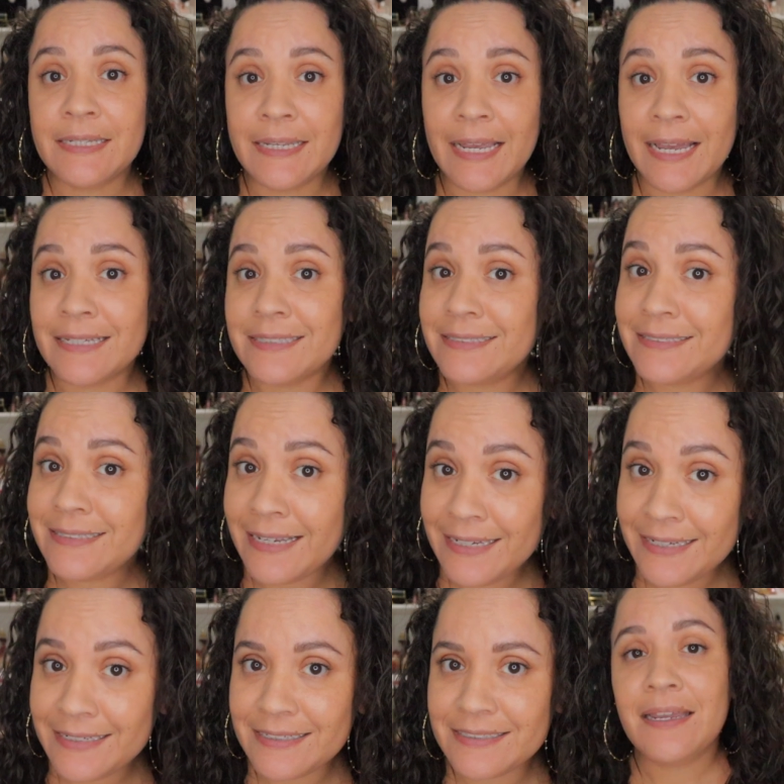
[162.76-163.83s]
Yeah,
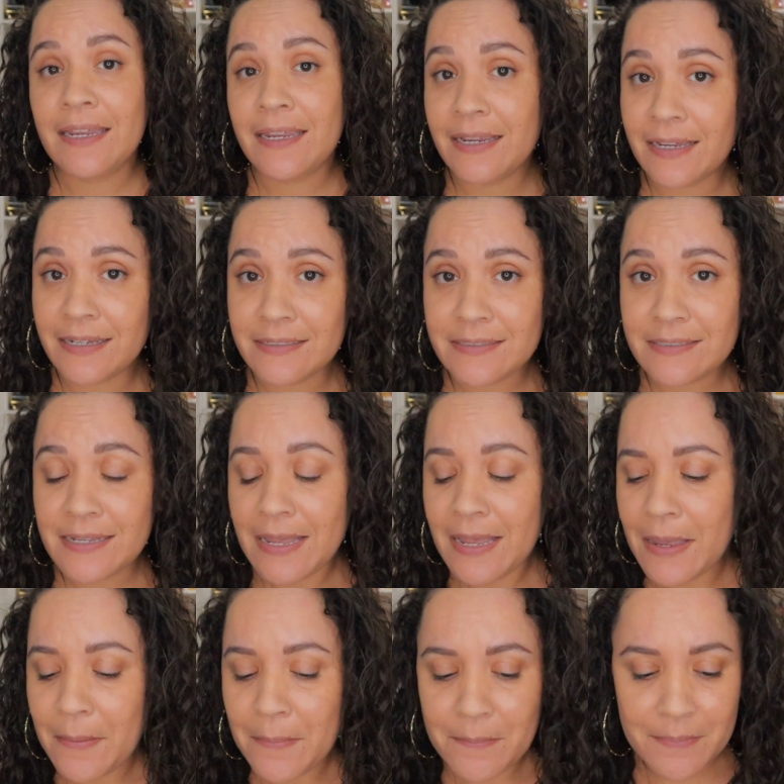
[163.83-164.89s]
psych. Hey guys,
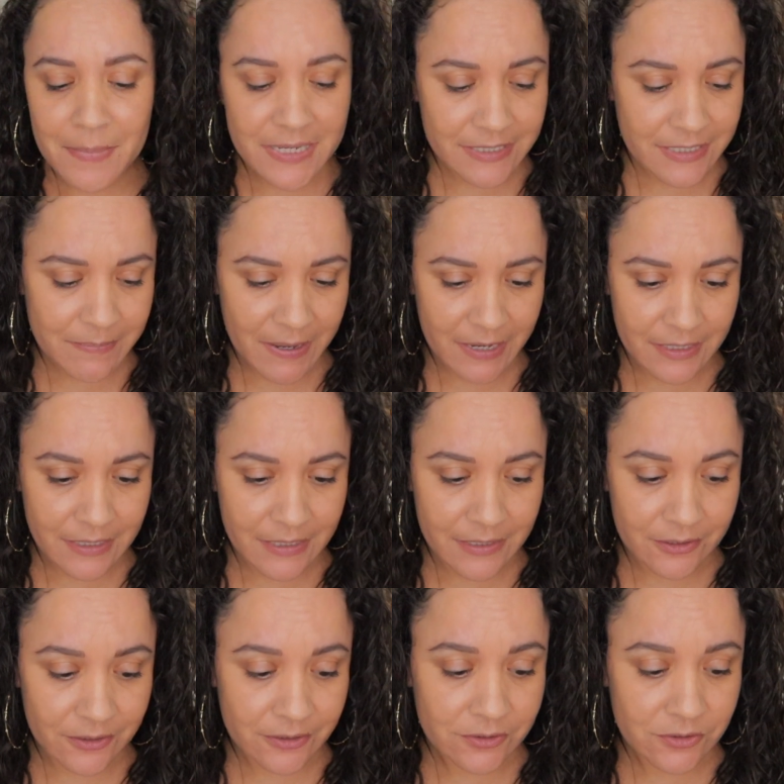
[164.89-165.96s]
Messy Becky
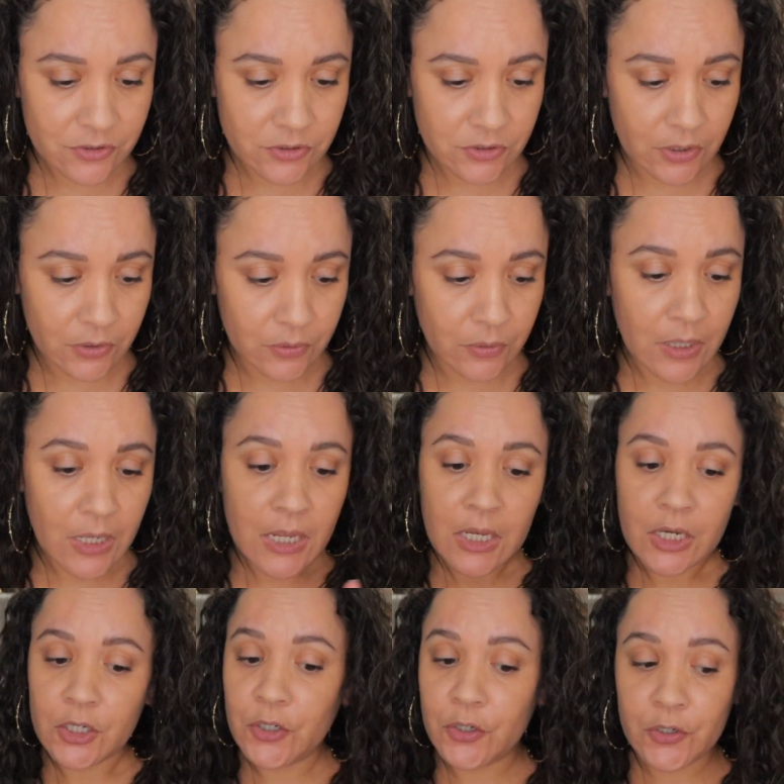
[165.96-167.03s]
here. So
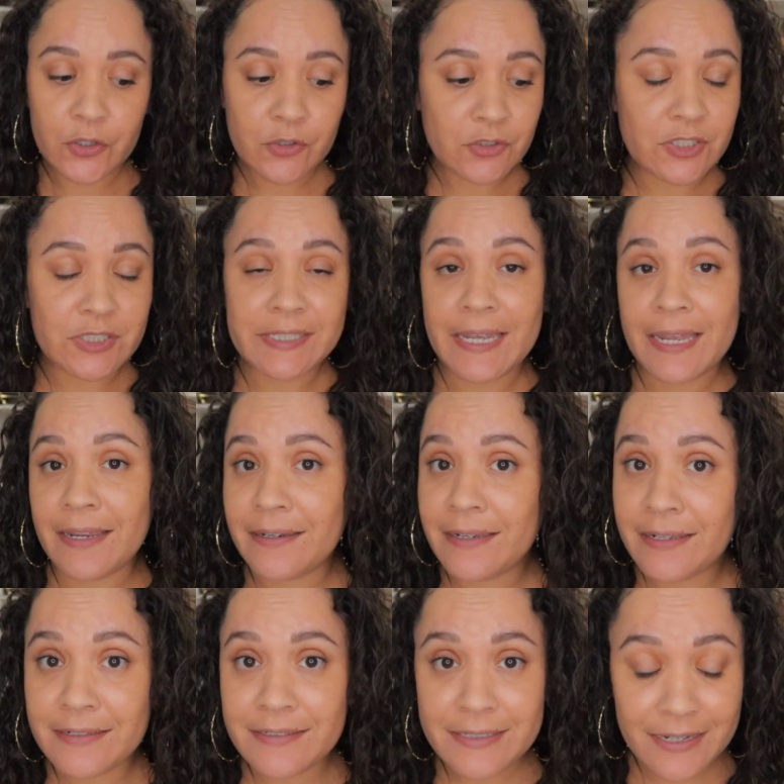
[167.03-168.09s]
your girl just can't
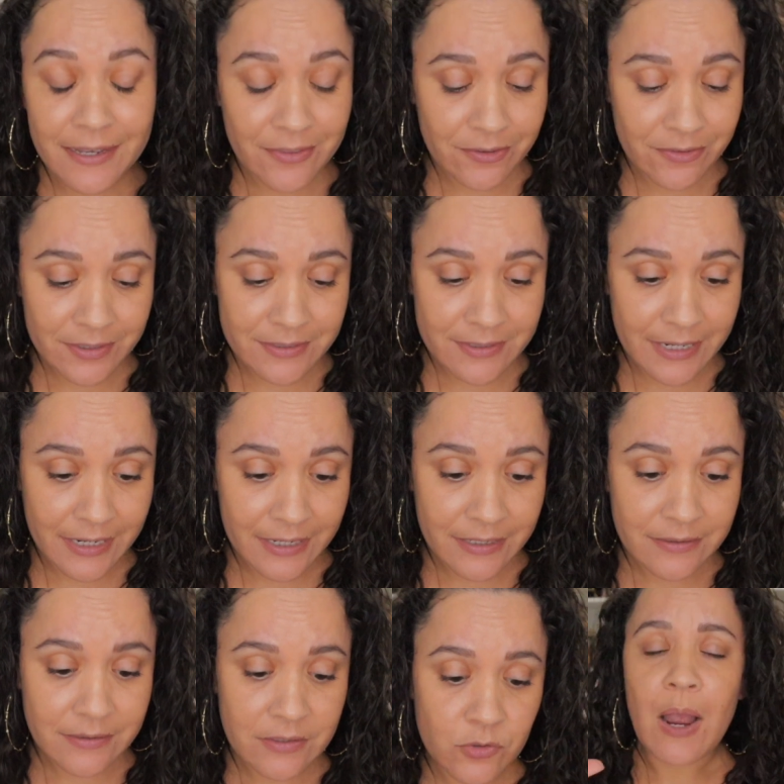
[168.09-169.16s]
get it together these
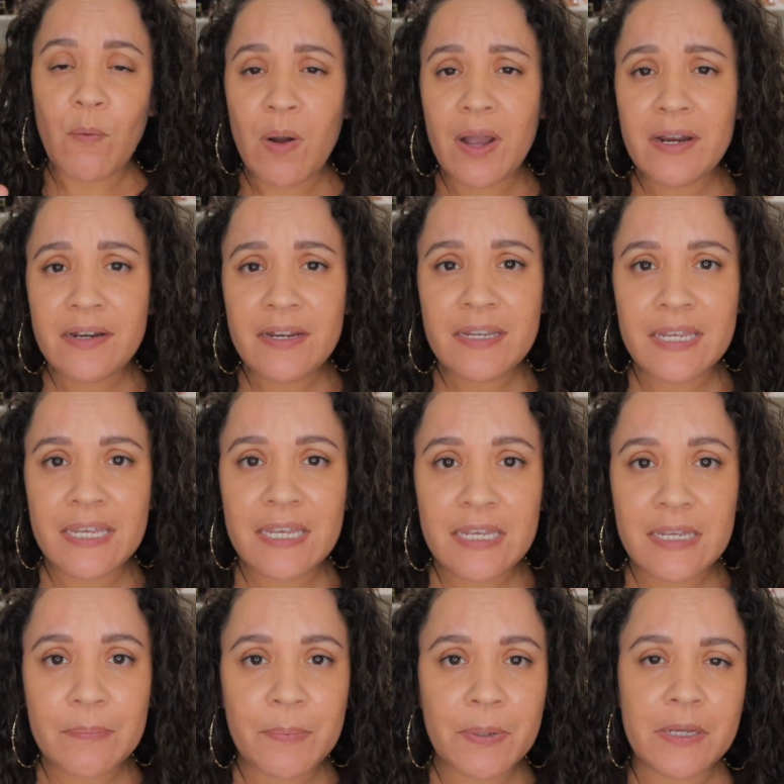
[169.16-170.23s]
days. I wanted to
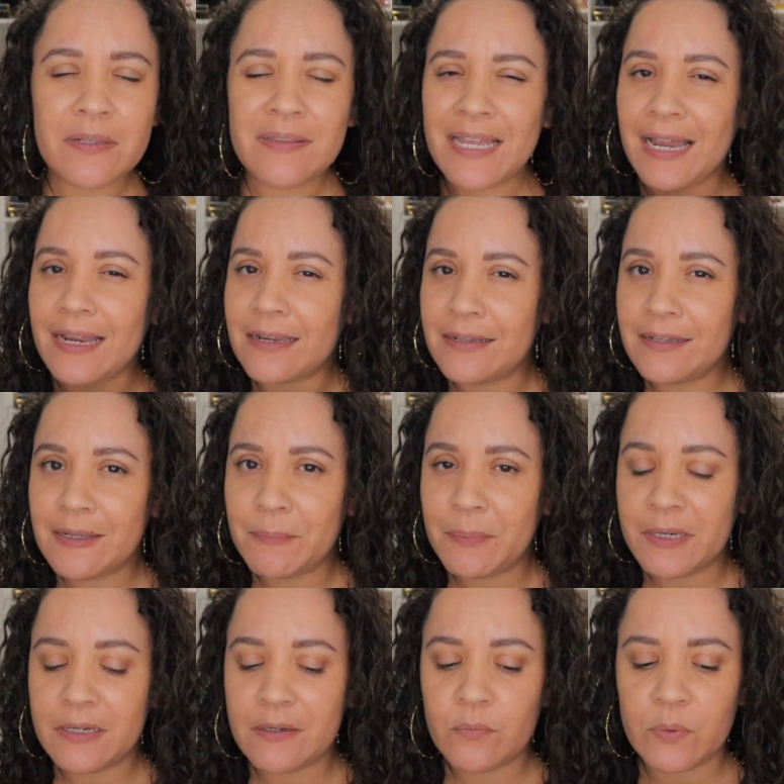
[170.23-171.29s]
keep that clip
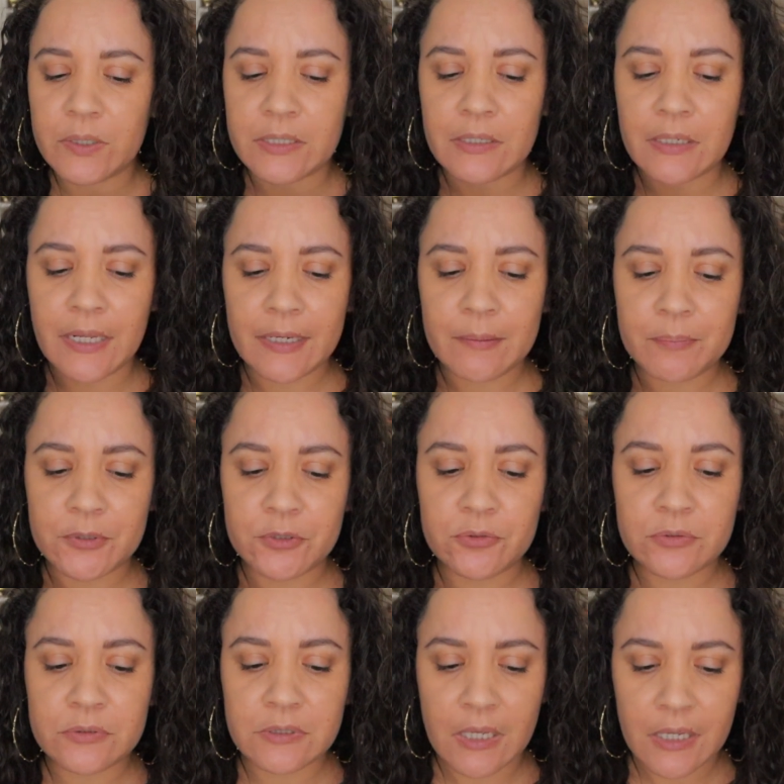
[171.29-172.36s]
in with light blue
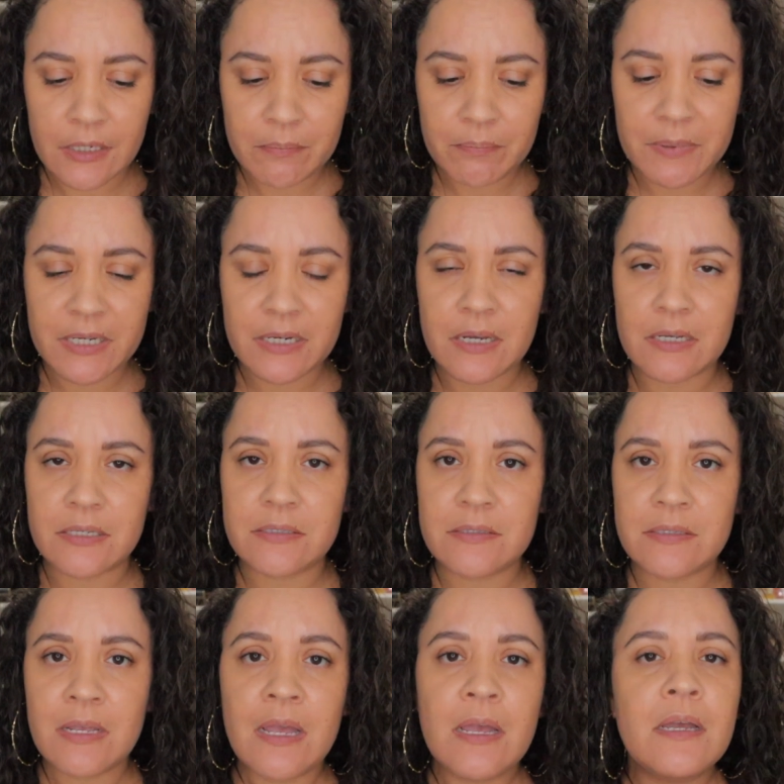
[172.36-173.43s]
sun
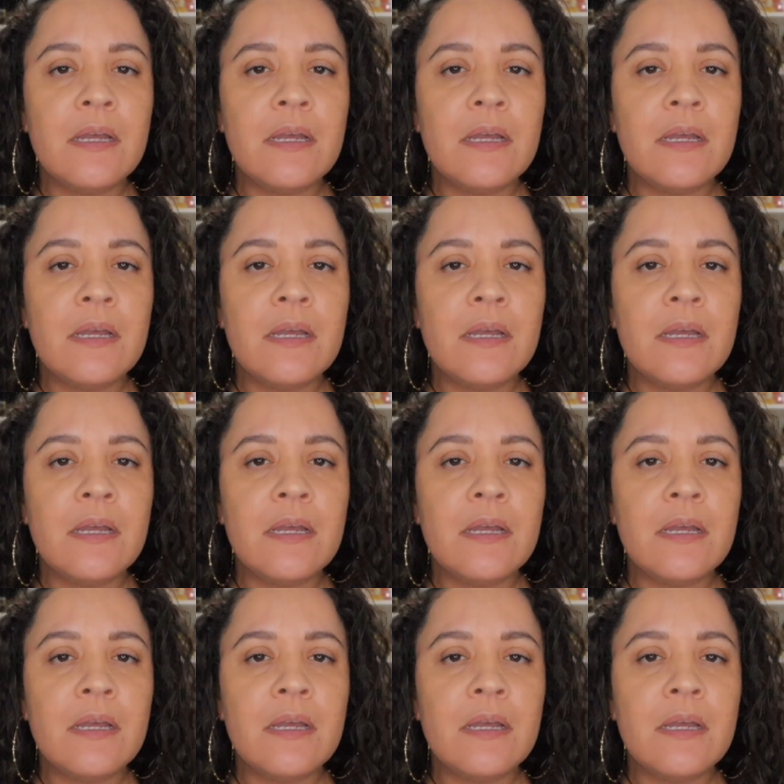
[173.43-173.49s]
because